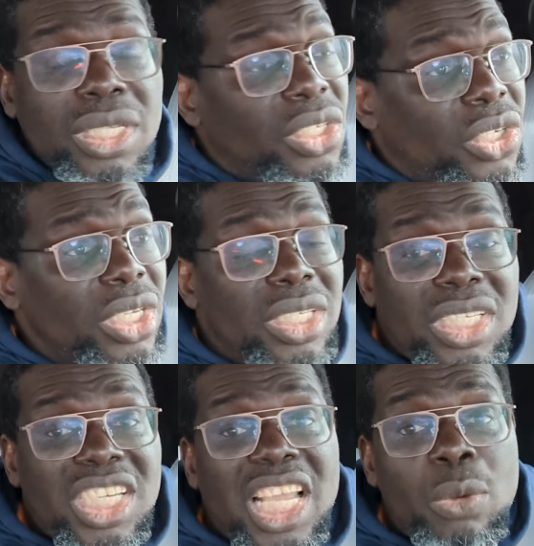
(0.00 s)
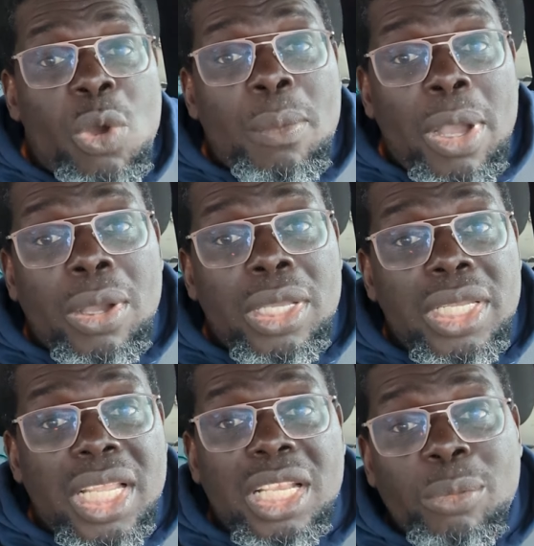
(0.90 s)
It changing. You getting warmer
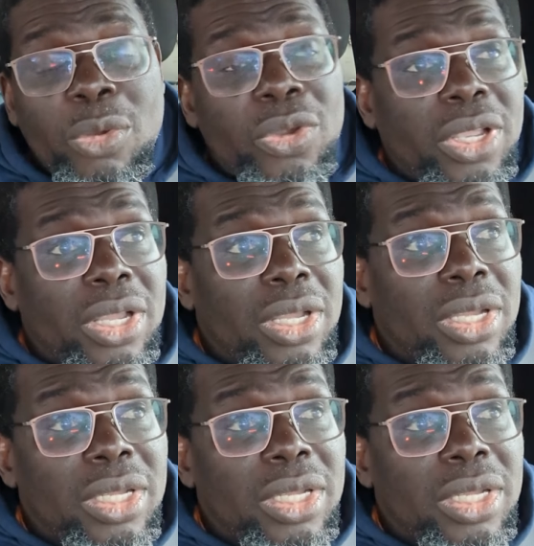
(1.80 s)
in North America.